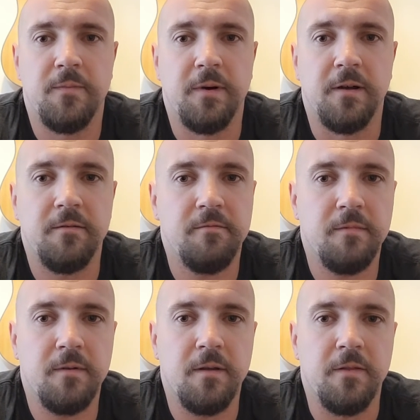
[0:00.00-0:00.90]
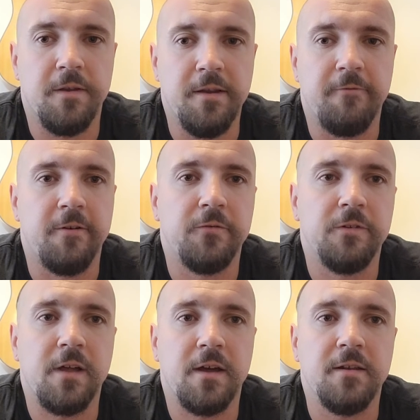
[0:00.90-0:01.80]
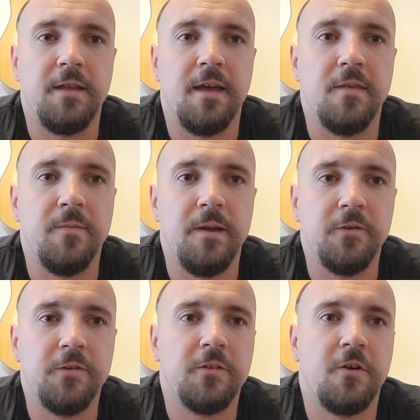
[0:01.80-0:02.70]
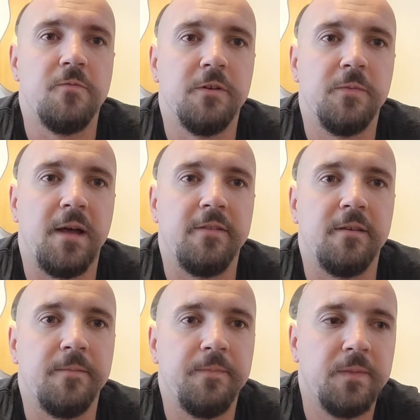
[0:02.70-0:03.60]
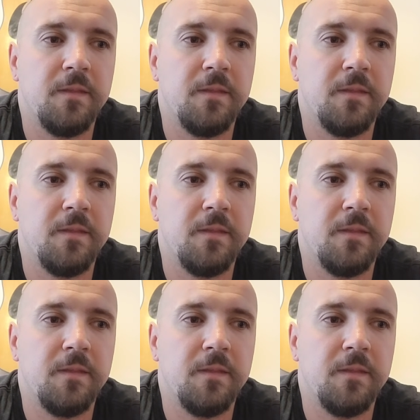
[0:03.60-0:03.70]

But the difference was night and day. The beer was so much better.